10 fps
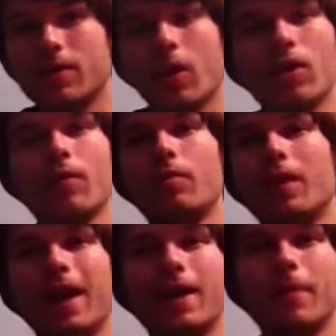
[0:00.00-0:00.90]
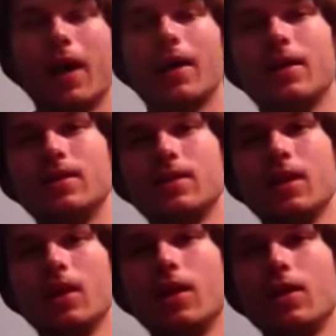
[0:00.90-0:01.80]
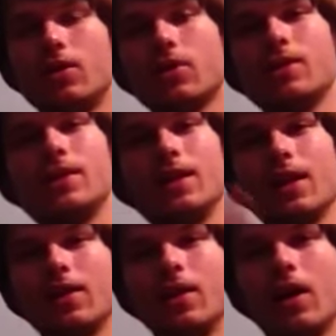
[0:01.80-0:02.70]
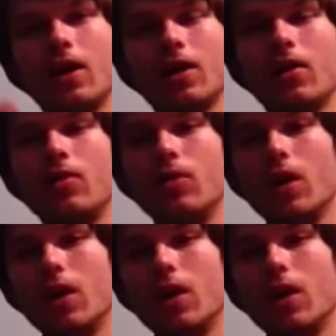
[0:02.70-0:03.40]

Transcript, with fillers: So I'll give him an A minus, just because he didn't get the knockout.